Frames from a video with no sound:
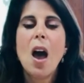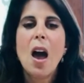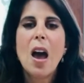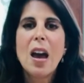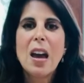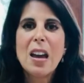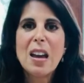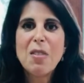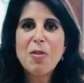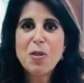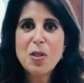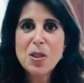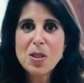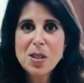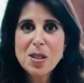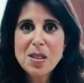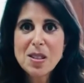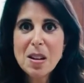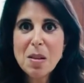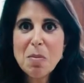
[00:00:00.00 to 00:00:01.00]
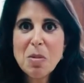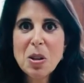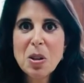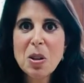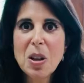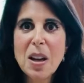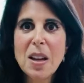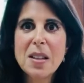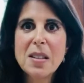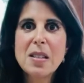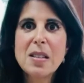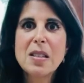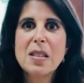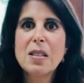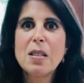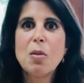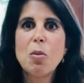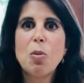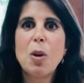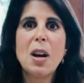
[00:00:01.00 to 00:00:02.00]
If the stimulus,
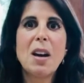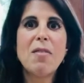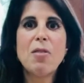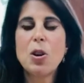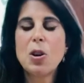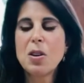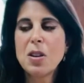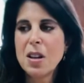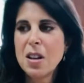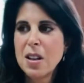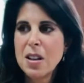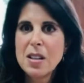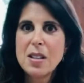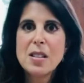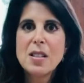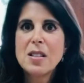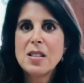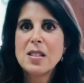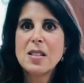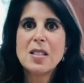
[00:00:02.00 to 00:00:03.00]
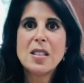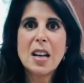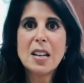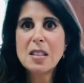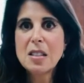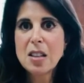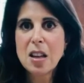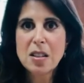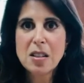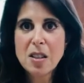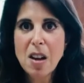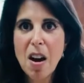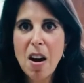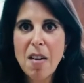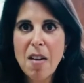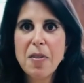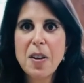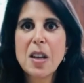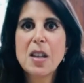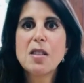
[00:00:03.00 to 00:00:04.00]
whatever sets us
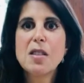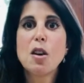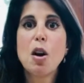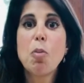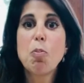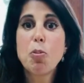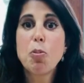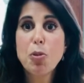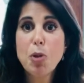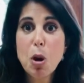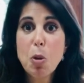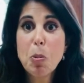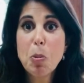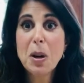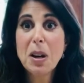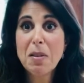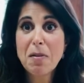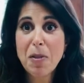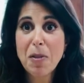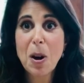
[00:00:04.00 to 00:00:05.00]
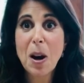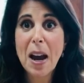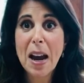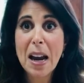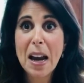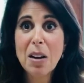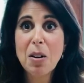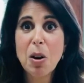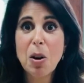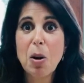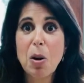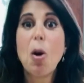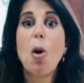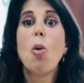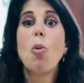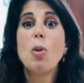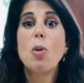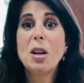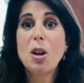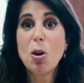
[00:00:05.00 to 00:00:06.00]
off, is appropriate for anger, we go